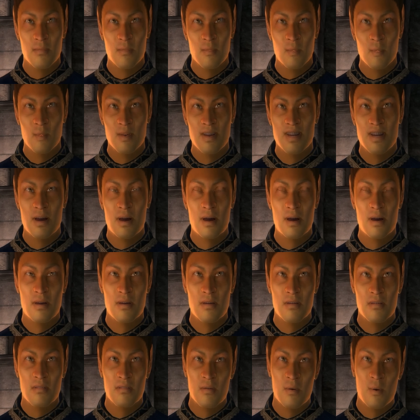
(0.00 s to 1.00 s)
We
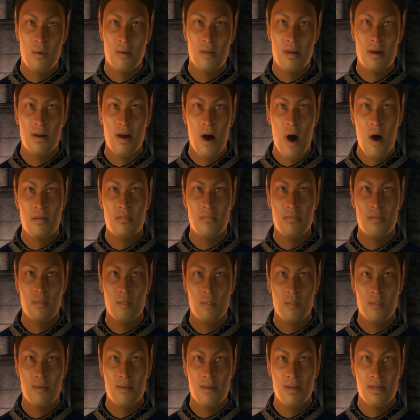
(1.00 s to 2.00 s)
are, for lack of a better
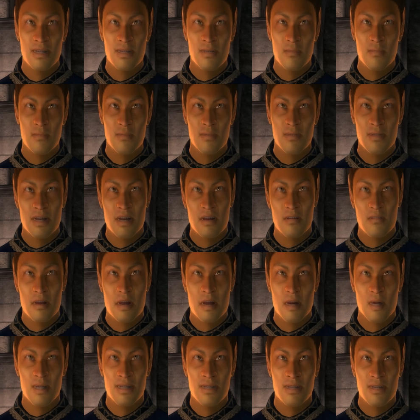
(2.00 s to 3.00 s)
word,
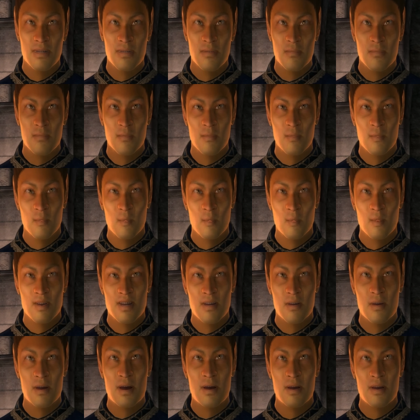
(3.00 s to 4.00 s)
defenders. We
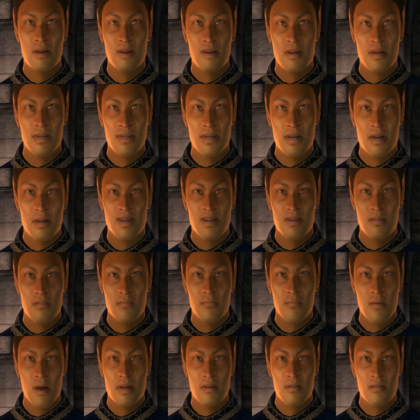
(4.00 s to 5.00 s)
guard the city
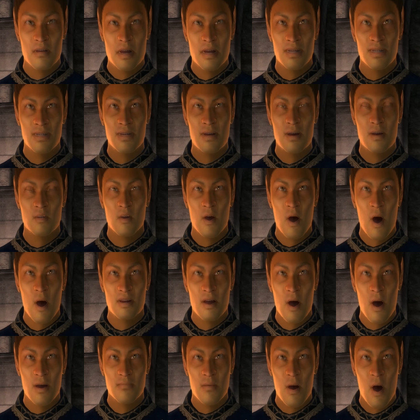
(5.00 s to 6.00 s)
from an infestation
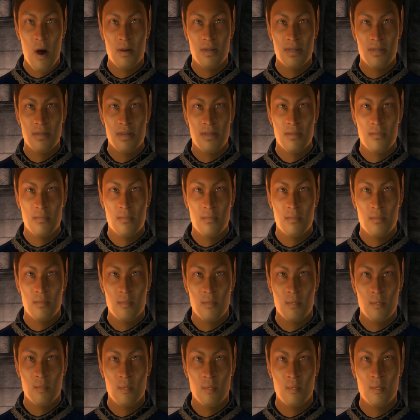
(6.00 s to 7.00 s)
that plagues it.
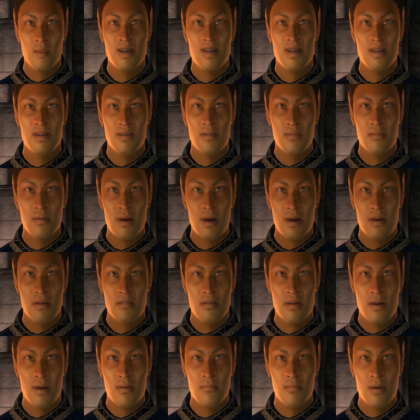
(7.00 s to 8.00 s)
We are
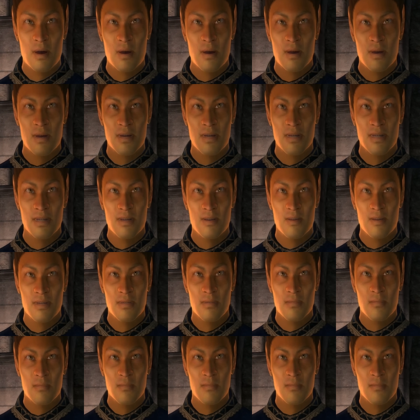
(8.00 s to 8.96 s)
vampire hunters.